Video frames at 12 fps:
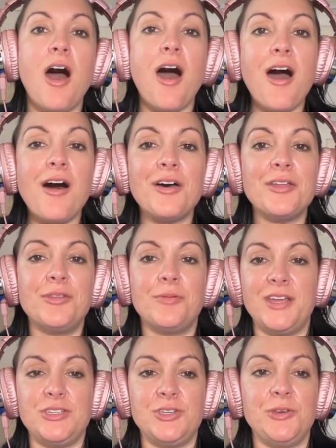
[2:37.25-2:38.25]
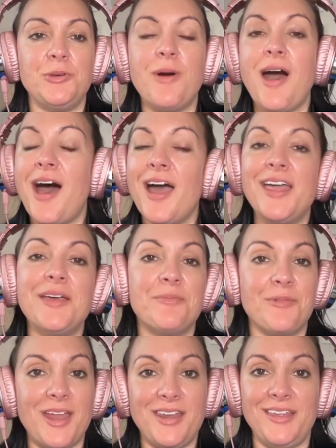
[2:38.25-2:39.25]
all the way to I am
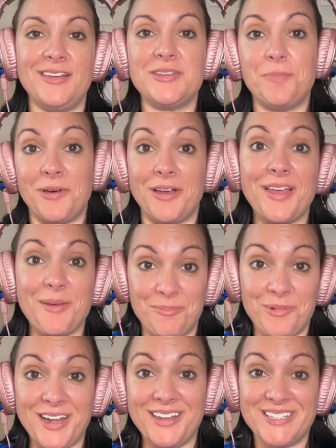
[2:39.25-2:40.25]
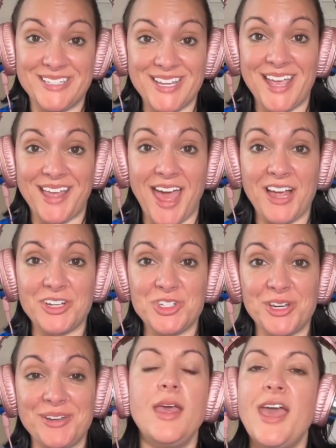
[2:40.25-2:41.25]
ready to book, I'm ready to take
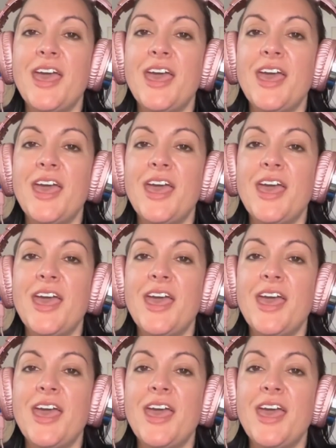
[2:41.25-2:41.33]
action.